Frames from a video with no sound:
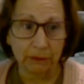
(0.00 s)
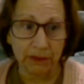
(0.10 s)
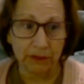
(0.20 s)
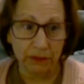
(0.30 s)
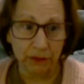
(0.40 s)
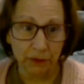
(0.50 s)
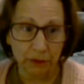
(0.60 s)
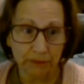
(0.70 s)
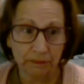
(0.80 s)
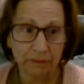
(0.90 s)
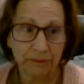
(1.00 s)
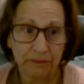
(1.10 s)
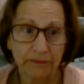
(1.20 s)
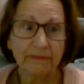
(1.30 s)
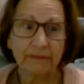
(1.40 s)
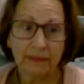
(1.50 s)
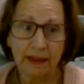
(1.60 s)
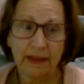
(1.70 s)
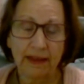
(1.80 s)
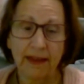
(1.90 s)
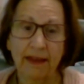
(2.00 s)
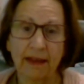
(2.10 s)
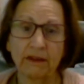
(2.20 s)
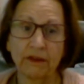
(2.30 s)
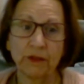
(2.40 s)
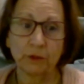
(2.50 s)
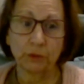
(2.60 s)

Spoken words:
with you. And mm-hmm. you